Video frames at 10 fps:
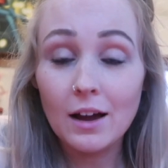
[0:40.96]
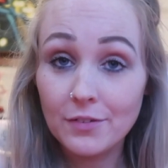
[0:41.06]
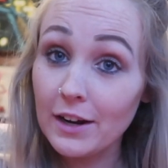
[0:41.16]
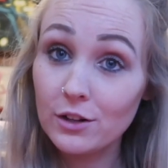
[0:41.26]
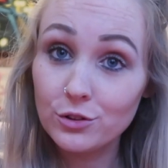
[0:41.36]
I've
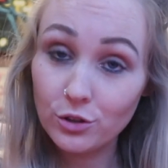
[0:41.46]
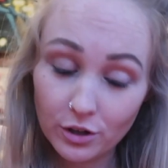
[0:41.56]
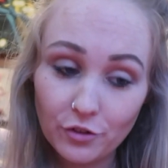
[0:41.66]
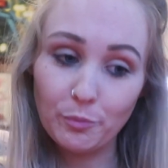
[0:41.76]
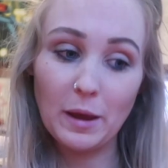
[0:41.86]
had a
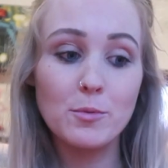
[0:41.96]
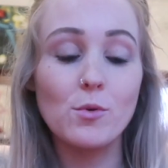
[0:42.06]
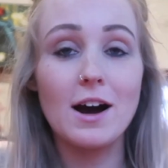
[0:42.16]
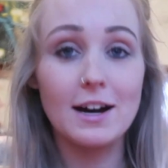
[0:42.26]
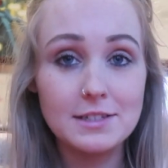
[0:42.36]
lot of
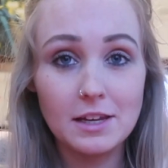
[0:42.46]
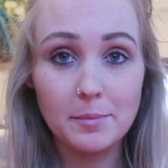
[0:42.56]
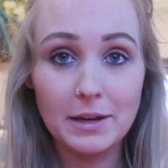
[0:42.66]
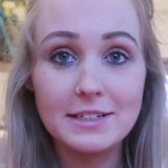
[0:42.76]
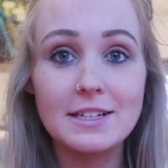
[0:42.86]
people
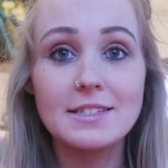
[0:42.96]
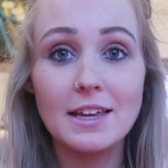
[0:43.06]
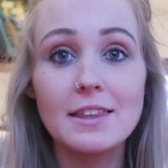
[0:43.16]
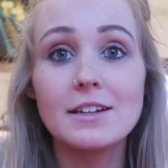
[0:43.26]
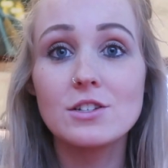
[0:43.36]
asking me to
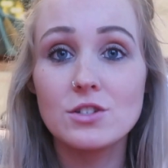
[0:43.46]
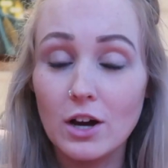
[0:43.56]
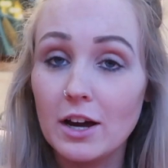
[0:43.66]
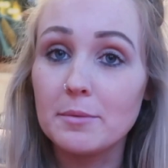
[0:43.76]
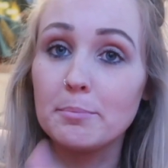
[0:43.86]
see their
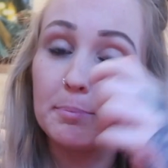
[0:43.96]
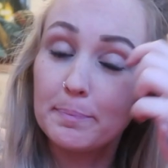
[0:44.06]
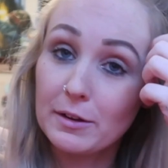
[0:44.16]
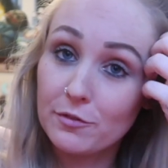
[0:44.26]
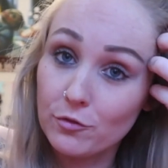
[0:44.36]
design
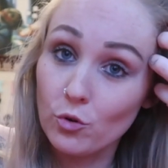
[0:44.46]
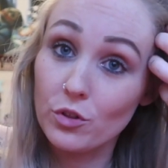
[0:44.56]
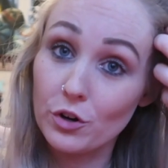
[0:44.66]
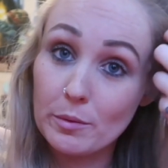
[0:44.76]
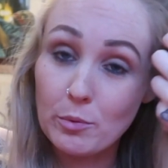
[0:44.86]
before
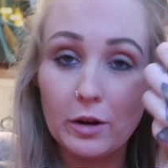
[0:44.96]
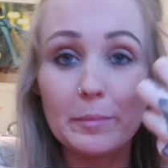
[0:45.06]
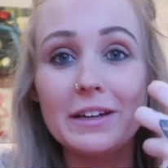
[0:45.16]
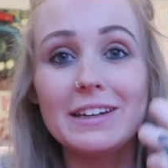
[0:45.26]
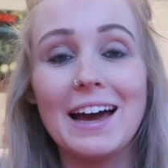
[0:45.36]
their
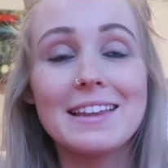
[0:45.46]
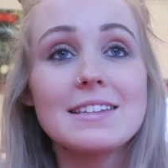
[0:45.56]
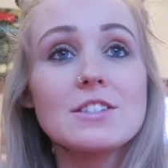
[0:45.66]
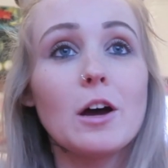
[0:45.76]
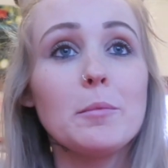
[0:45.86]
appointment, and
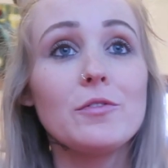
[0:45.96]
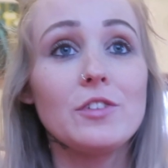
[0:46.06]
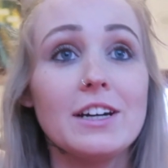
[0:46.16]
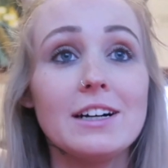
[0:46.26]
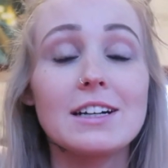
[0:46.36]
this time of
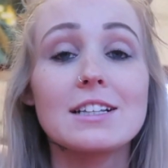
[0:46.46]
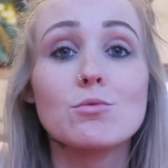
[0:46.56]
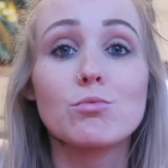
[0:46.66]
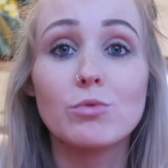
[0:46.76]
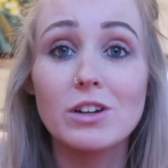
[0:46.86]
year it's
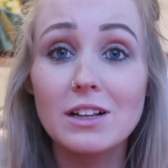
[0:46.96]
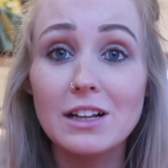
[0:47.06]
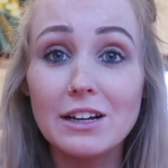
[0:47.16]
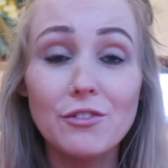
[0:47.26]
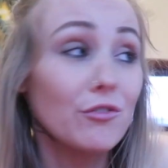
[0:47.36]

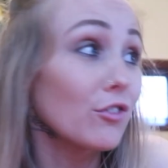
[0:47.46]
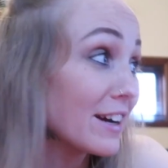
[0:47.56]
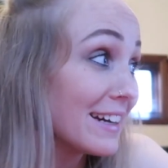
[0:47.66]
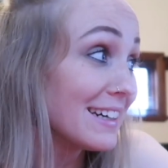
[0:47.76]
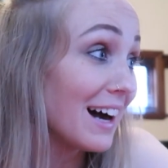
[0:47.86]
really
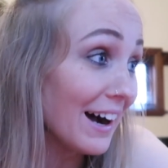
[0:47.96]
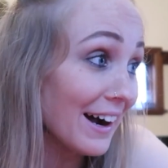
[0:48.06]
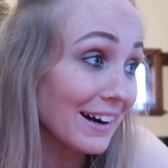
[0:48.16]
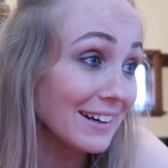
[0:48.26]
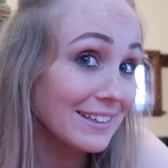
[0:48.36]
freaking
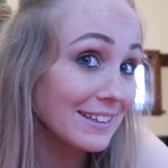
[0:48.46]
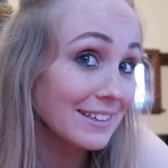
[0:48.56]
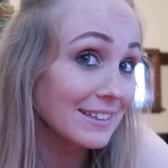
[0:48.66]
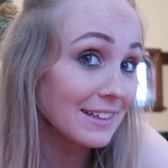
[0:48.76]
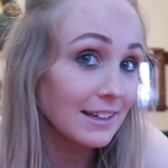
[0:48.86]
hard
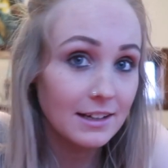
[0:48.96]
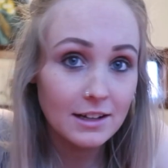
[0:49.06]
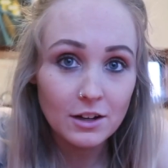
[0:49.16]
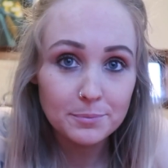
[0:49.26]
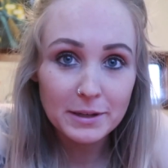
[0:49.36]

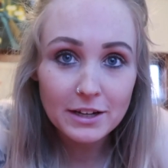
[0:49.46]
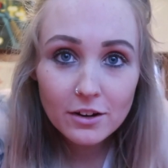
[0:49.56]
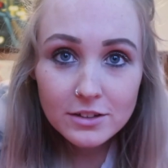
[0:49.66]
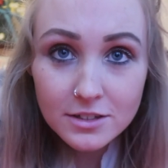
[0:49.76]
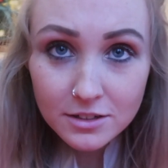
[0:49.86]

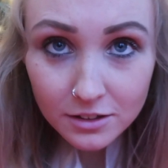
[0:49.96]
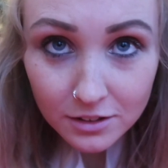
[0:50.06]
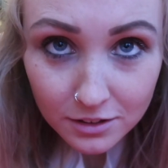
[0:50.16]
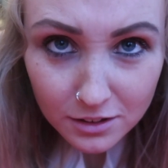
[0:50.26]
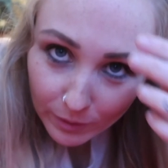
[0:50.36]
because
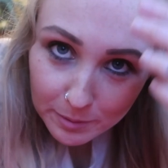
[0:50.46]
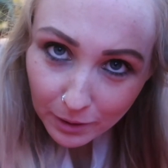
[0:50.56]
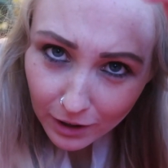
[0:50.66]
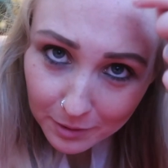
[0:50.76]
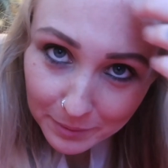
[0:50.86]
red
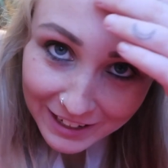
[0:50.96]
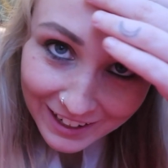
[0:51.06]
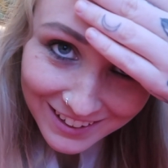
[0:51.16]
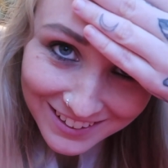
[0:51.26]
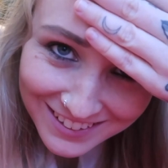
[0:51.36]
mark on my
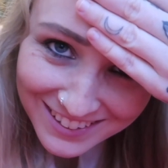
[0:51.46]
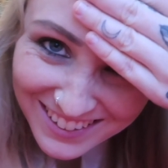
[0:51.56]
head.